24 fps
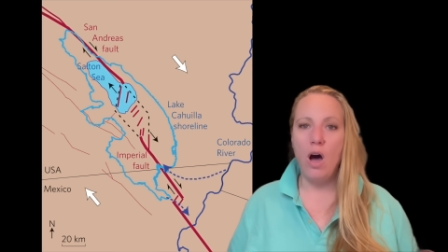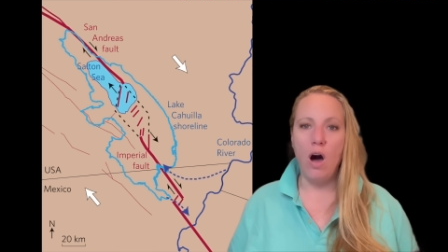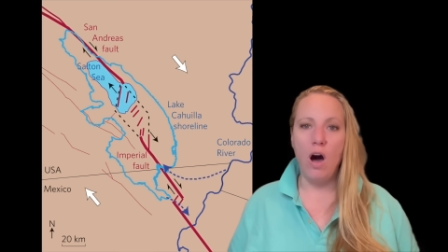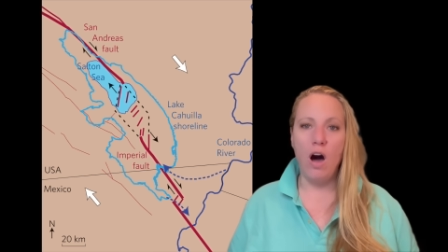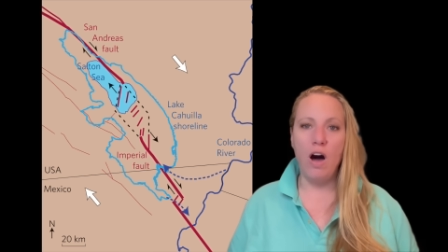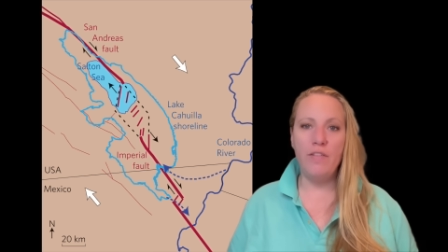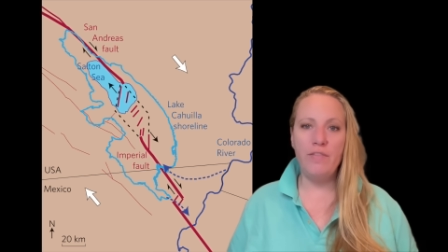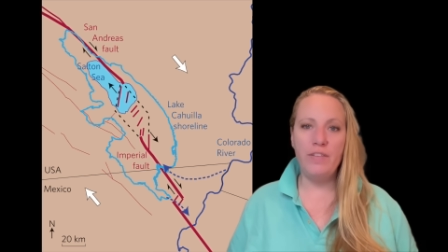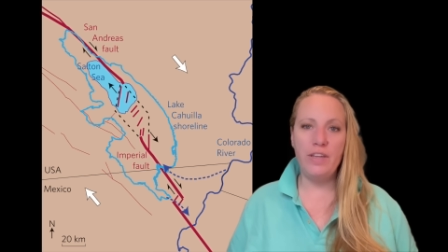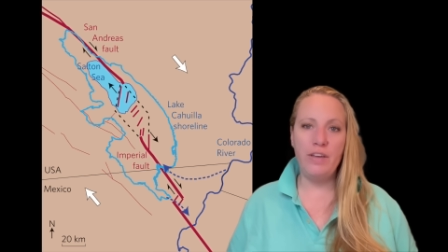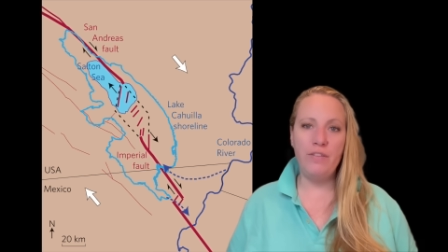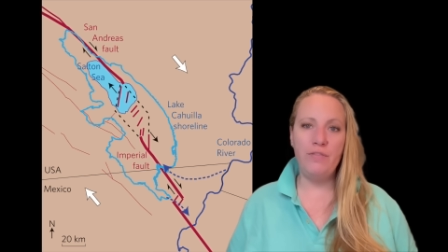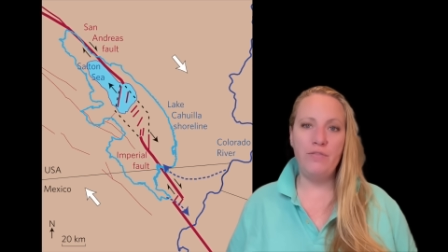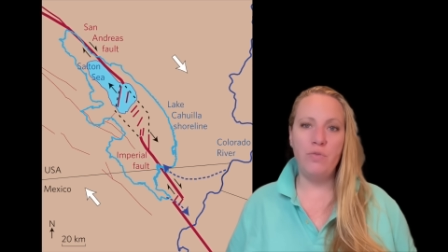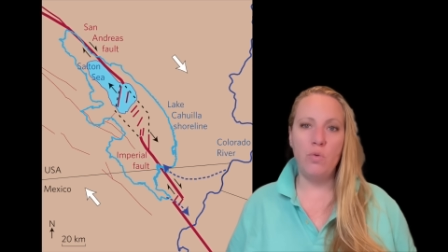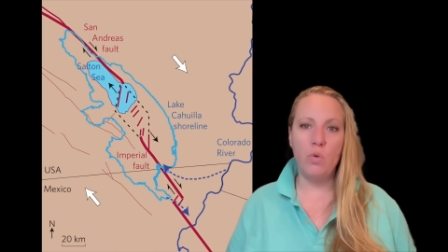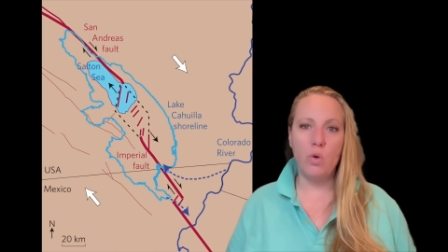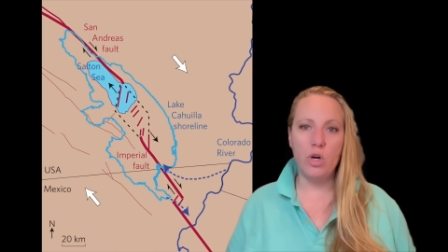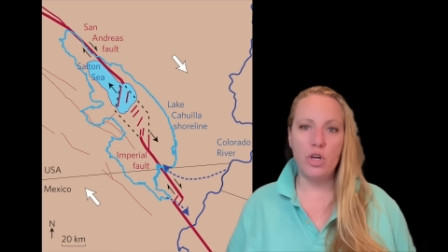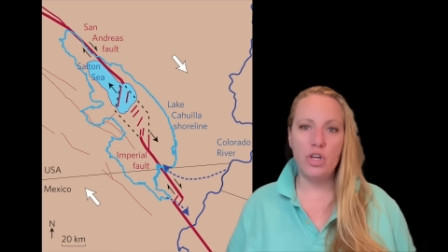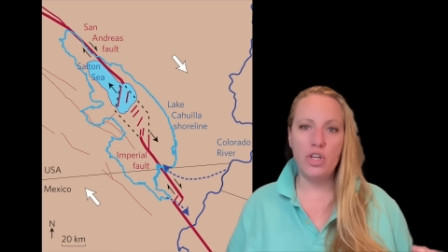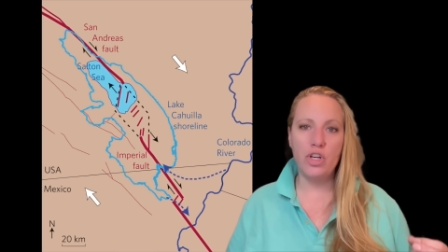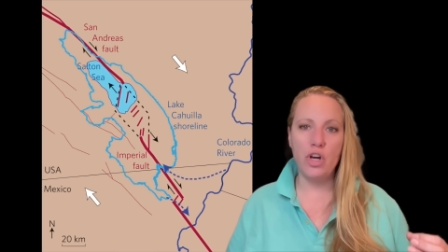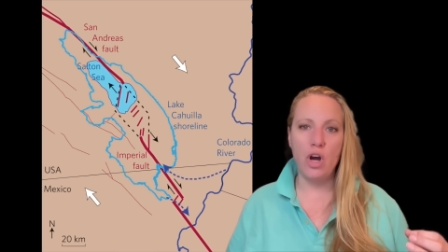of a
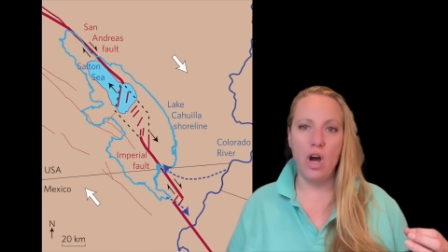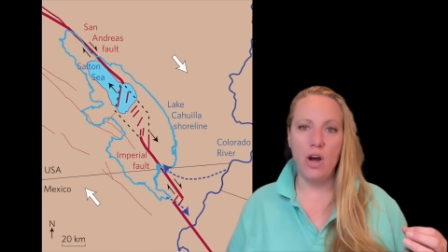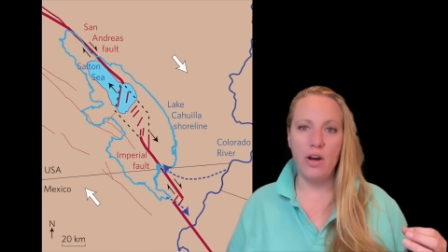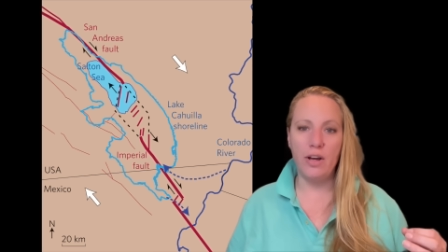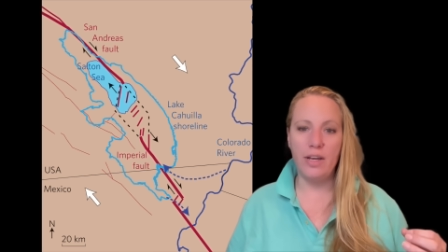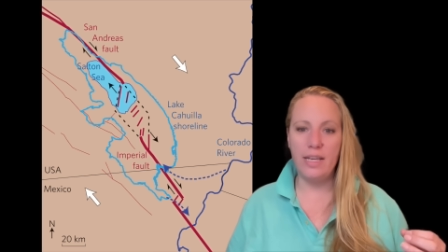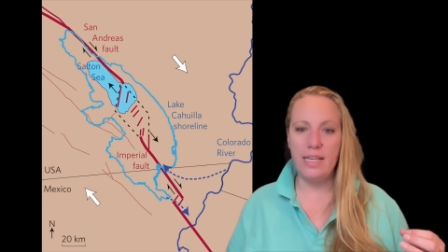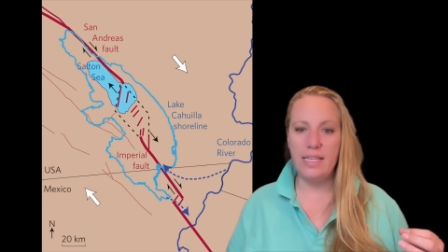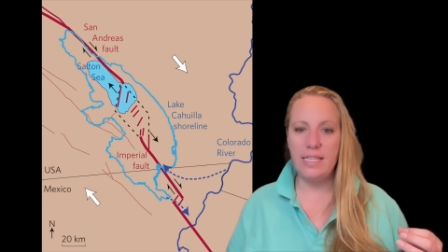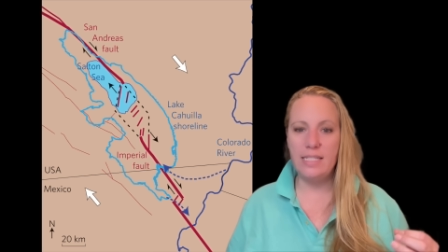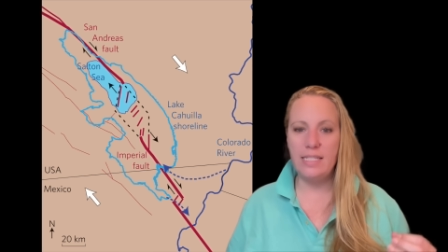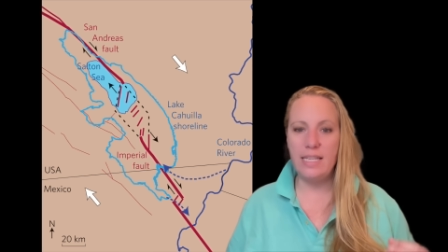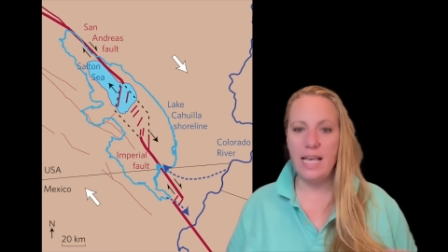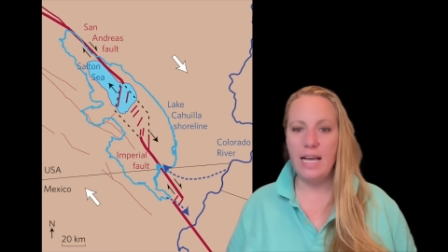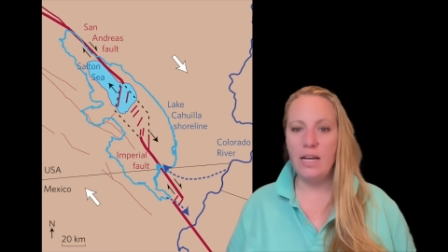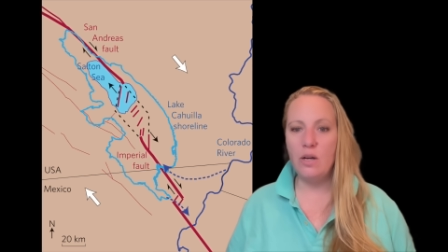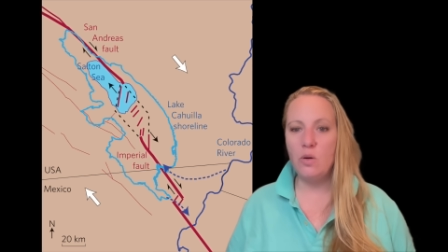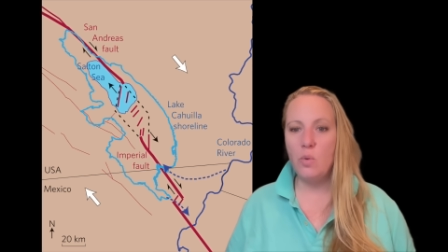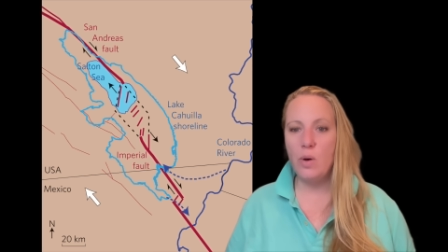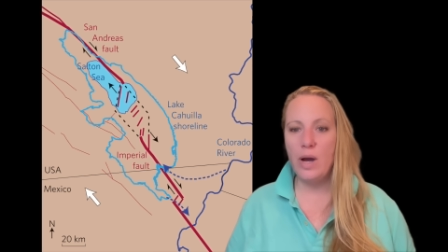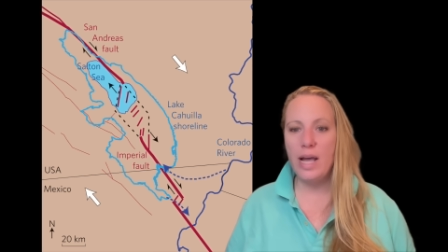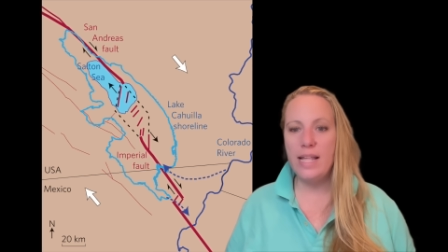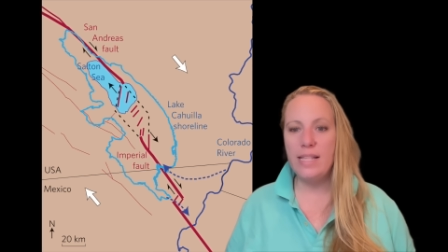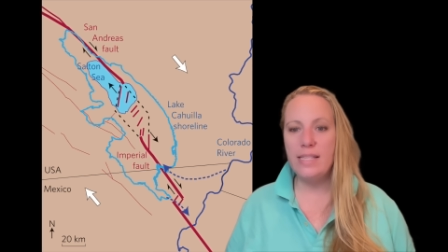foreshock
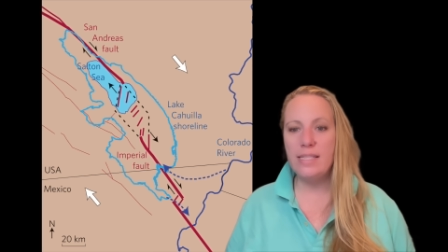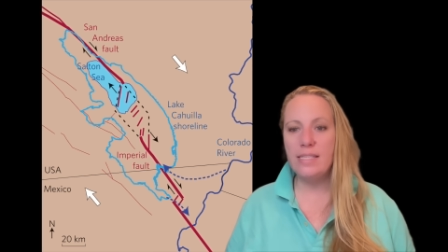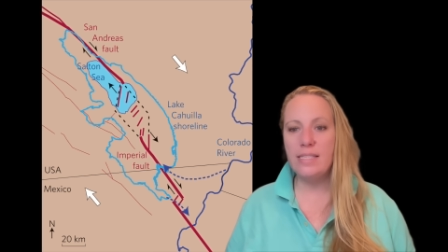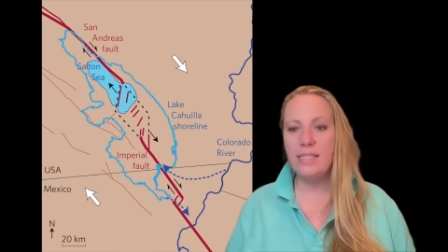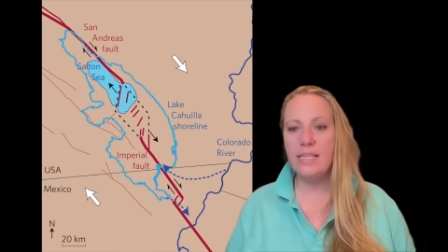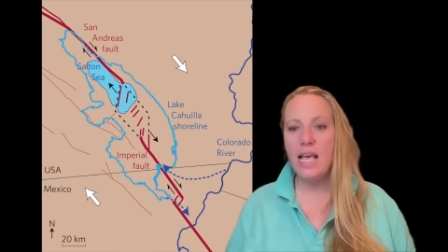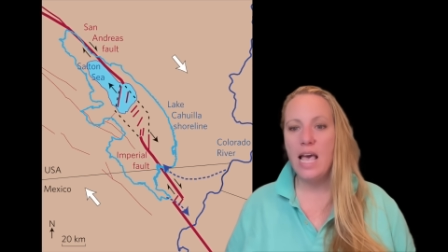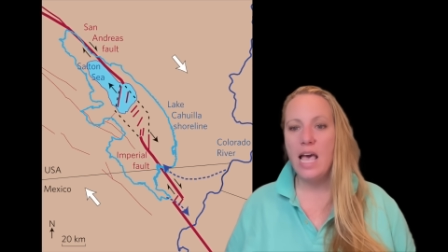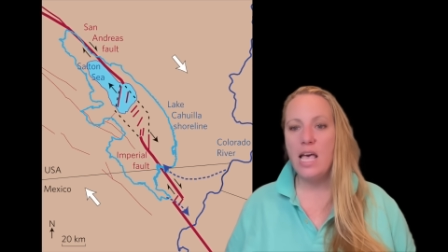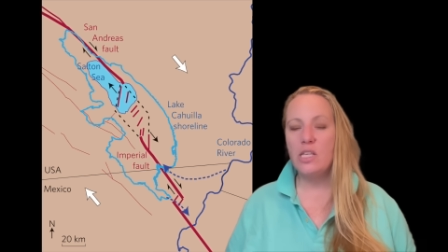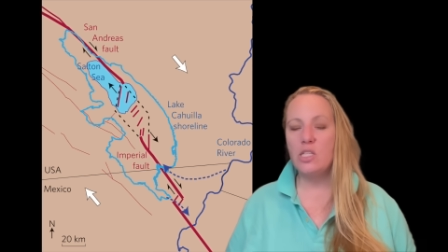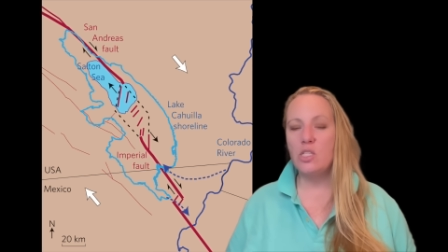sequence.